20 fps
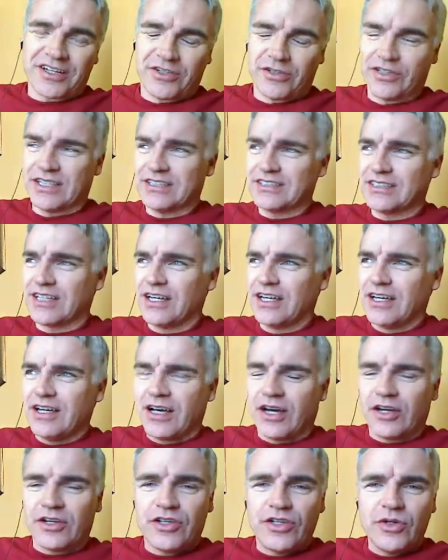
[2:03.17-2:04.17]
code is.
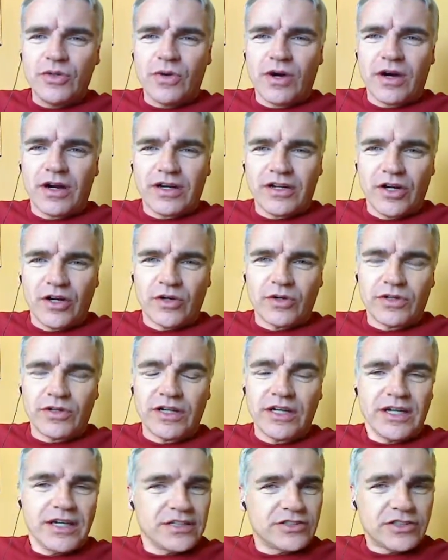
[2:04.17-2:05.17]
A QR code
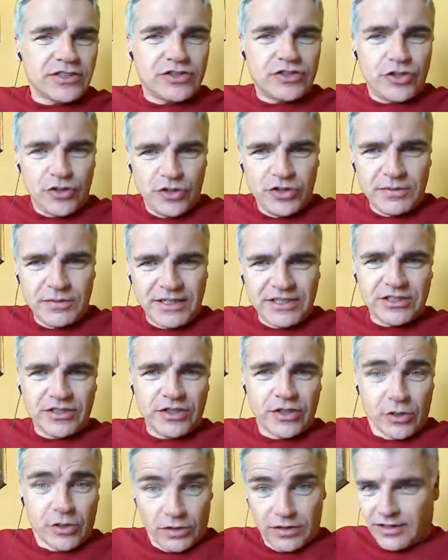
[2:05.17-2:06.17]
is a
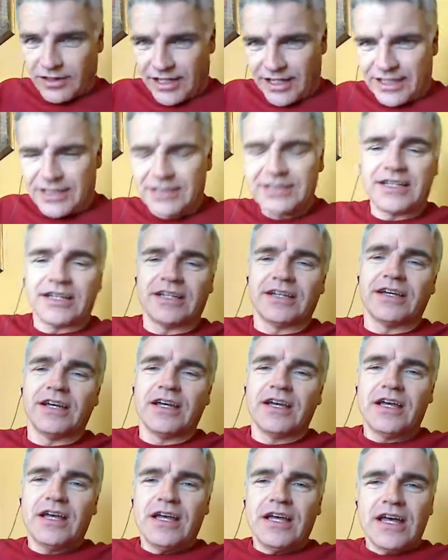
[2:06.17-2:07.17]
two-dimensional code, like I said,
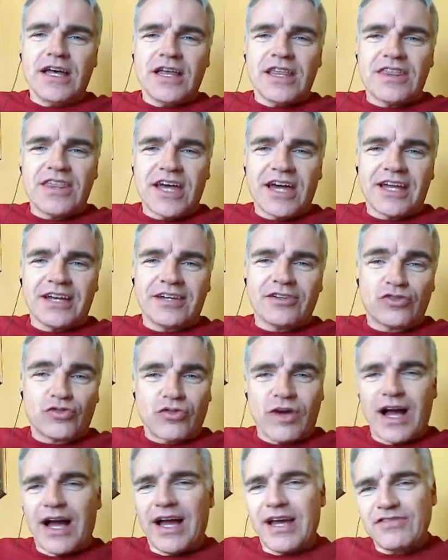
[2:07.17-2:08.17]
that
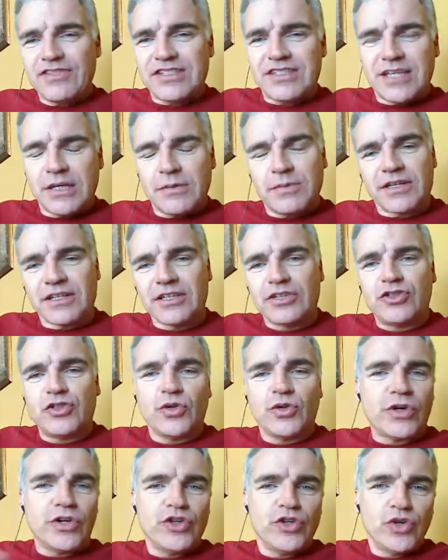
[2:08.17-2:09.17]
drives typically
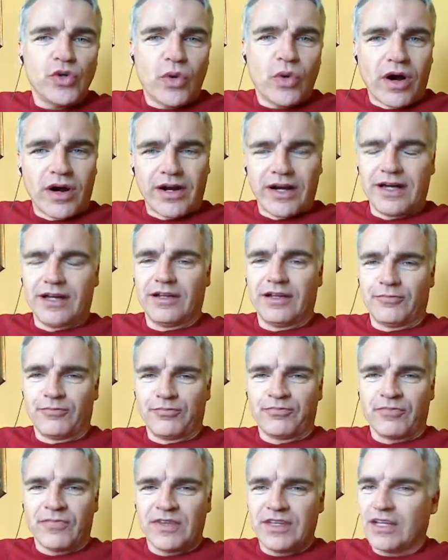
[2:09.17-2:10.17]
to a URL.
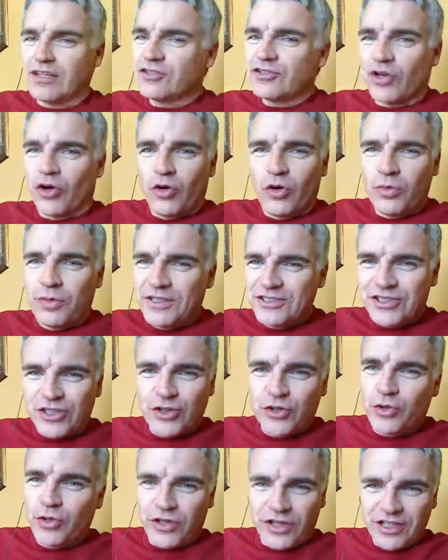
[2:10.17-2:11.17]
Now, there's a whole bunch of
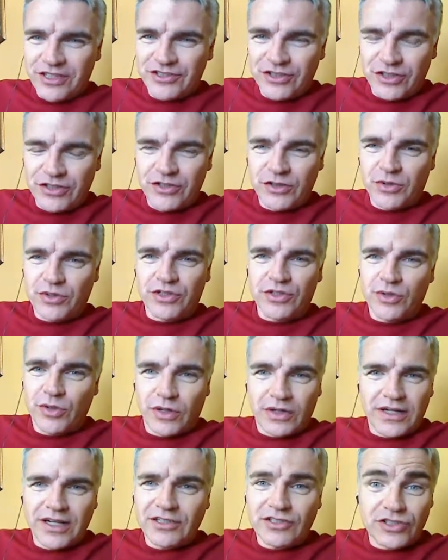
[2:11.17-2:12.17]
cool things you can do with
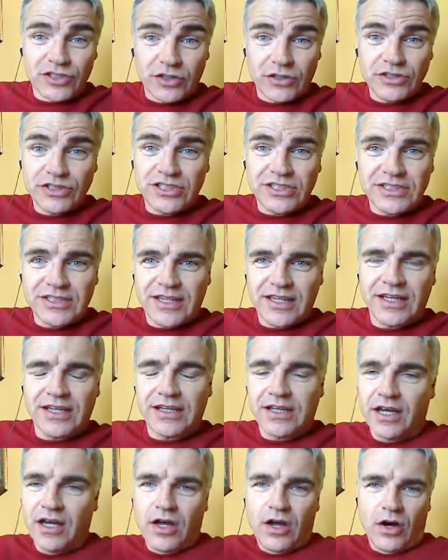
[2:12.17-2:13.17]
URLs. So don't just
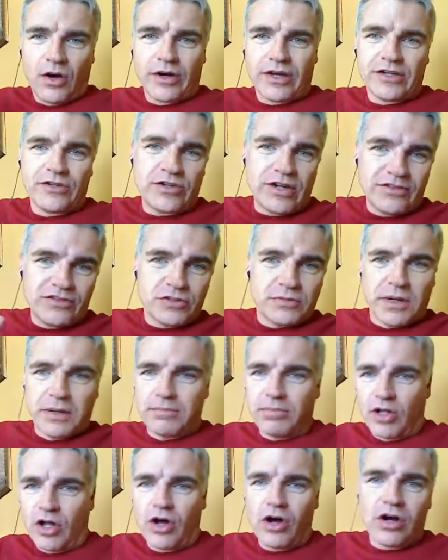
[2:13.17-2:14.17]
think, I can drive to my
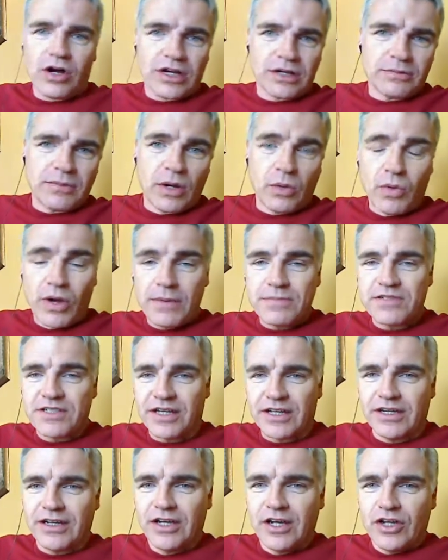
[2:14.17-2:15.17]
blog or my
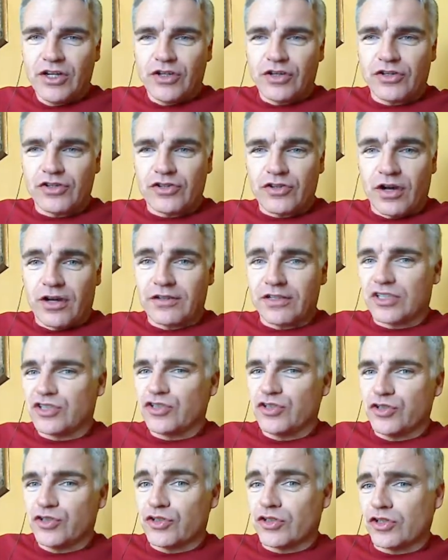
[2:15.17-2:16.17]
website. You can drive it
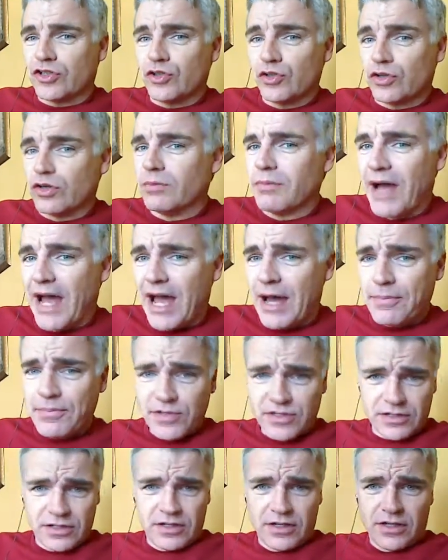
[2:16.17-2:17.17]
to your Google
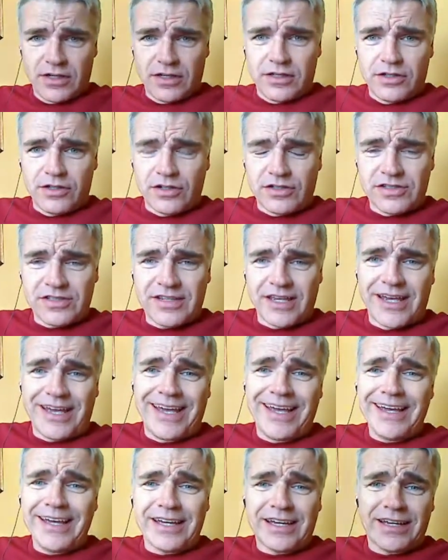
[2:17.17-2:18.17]
Maps. You can say,
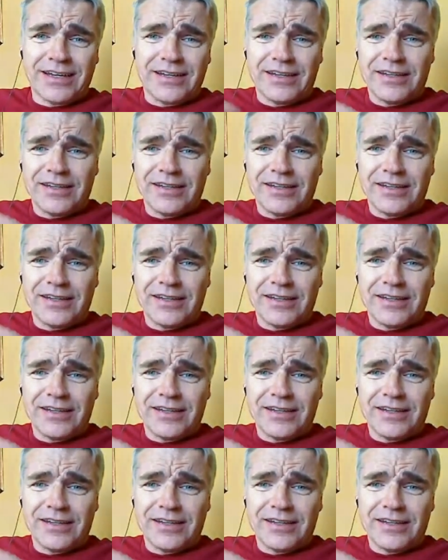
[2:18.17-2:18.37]
hey,